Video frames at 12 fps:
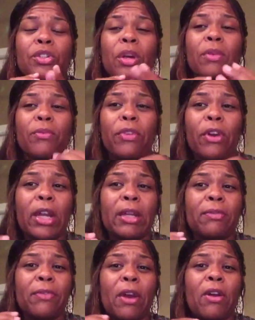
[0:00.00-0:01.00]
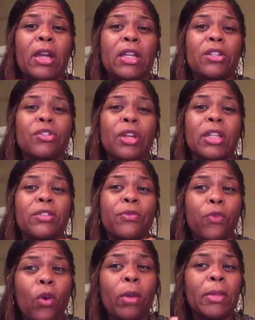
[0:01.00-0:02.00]
very very
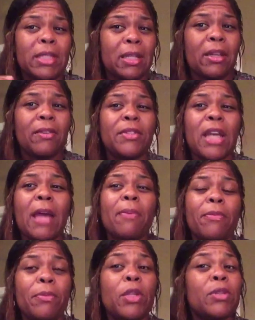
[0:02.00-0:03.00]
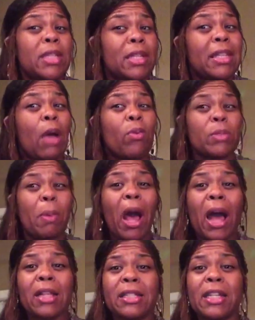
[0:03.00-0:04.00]
transformative type of music that was
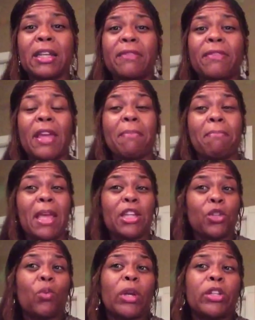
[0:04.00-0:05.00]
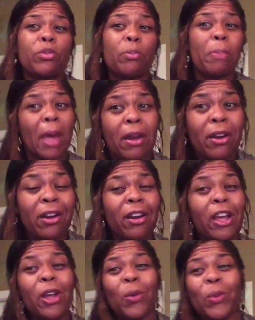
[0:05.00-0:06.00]
positive. It made you want to do better.
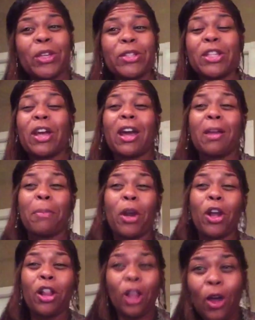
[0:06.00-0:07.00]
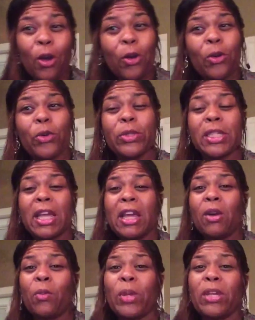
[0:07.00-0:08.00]
We used to cut up our clothes.
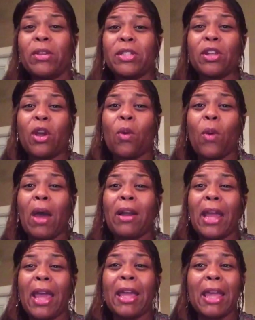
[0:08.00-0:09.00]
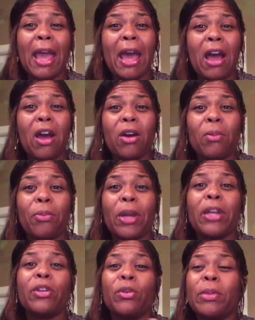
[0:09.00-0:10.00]
We used to go out and hang out. Brand
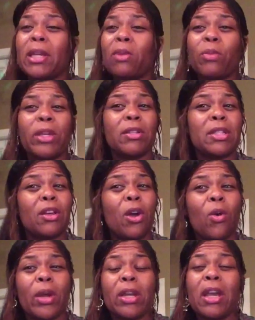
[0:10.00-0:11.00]
Nubian. We used to go and